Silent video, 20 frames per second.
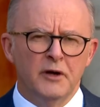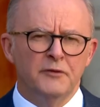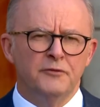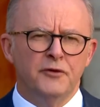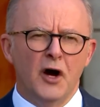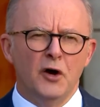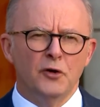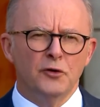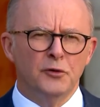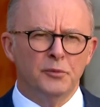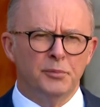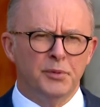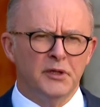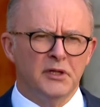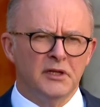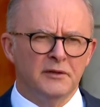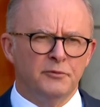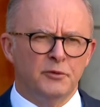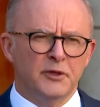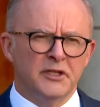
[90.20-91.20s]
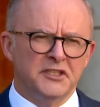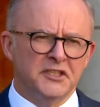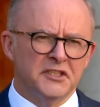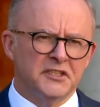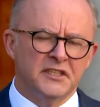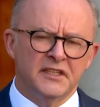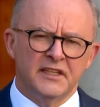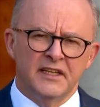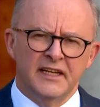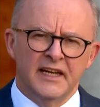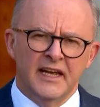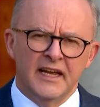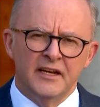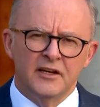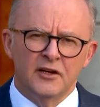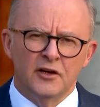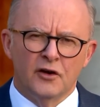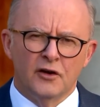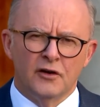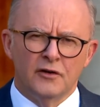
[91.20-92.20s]
vulnerable if we're just at the
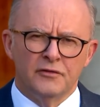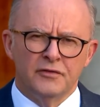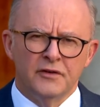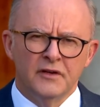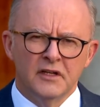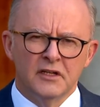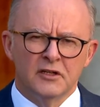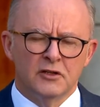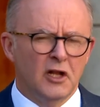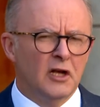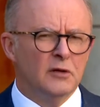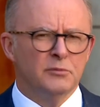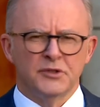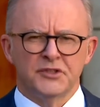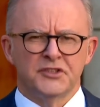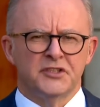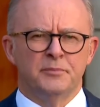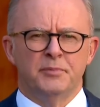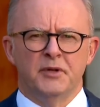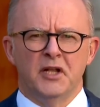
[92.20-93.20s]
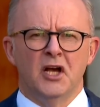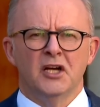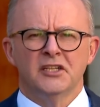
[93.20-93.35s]
end of global supply